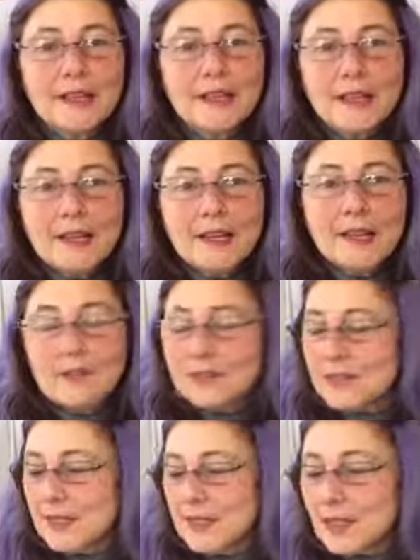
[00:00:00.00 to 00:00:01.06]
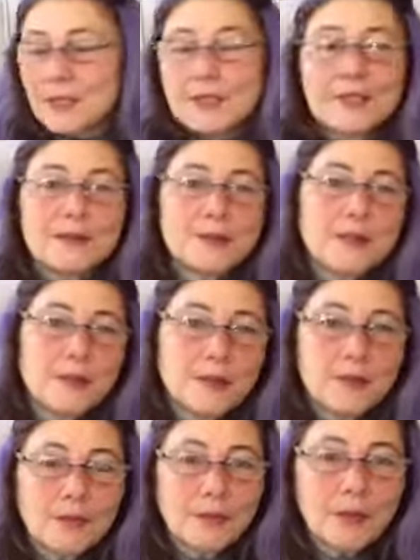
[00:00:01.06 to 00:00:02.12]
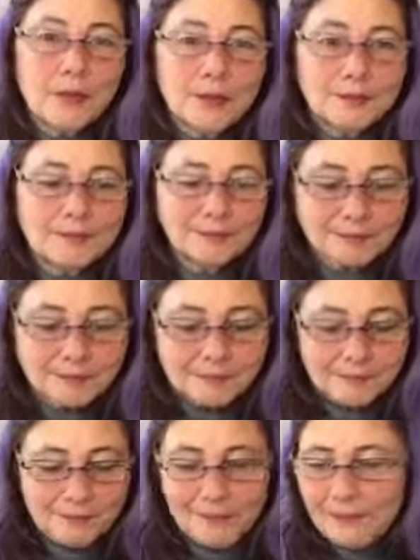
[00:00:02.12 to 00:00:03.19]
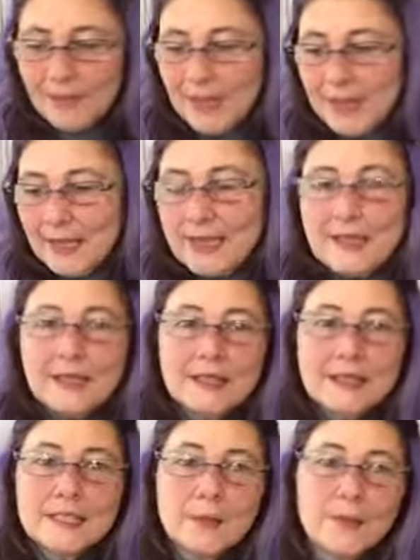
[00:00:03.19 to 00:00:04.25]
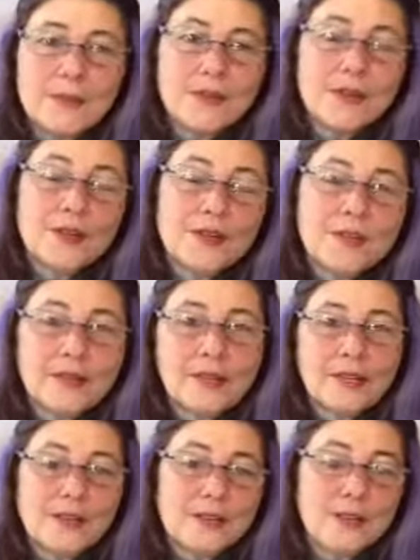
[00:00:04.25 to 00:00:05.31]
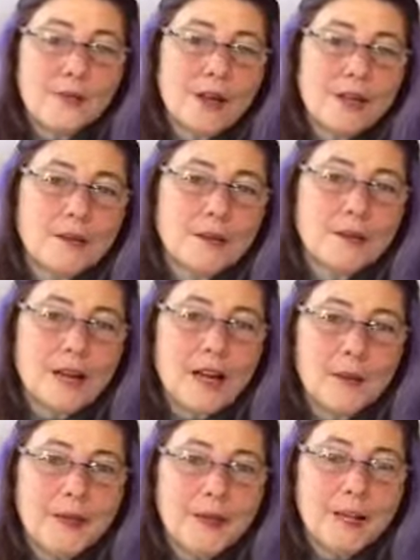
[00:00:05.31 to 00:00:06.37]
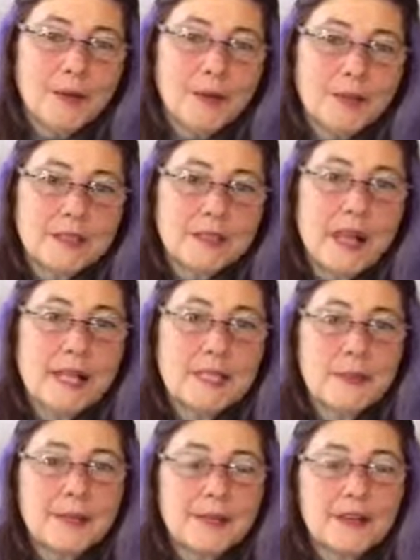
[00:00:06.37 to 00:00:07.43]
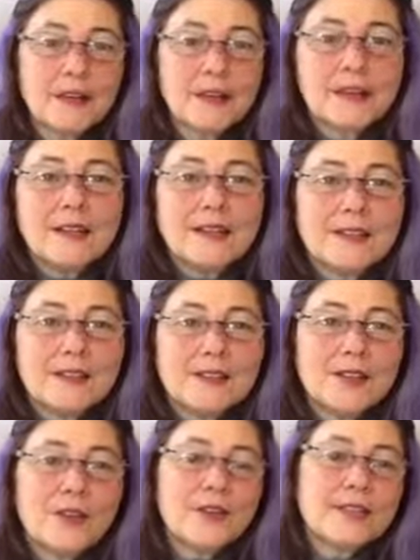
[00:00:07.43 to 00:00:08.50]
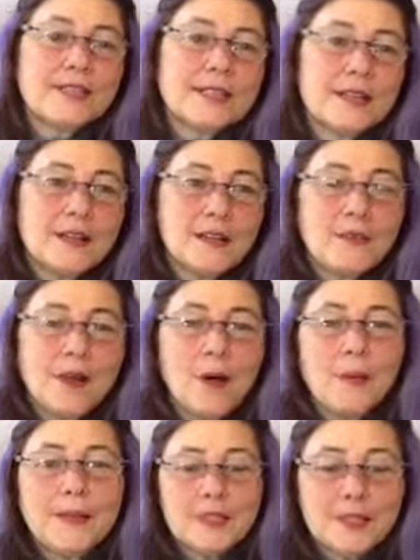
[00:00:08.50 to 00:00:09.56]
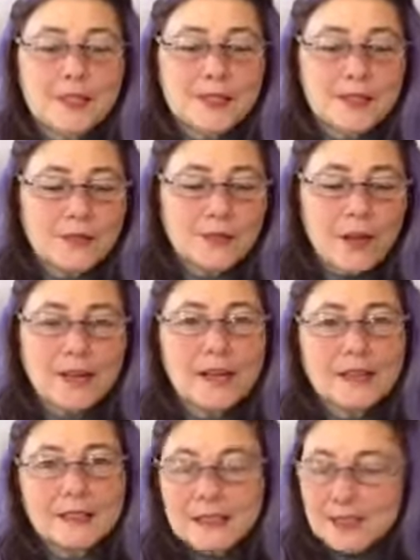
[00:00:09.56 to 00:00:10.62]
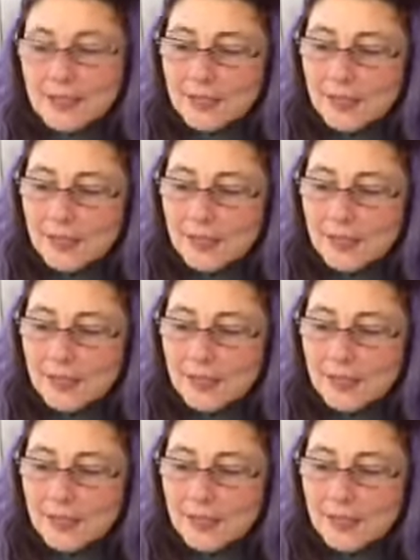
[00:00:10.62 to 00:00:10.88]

And I have to say, Tristan was a bit of a puller. He likes to be first, and when I used to walk him with Comet was lots bigger, and so instead of helping Tristan to walk on a leash,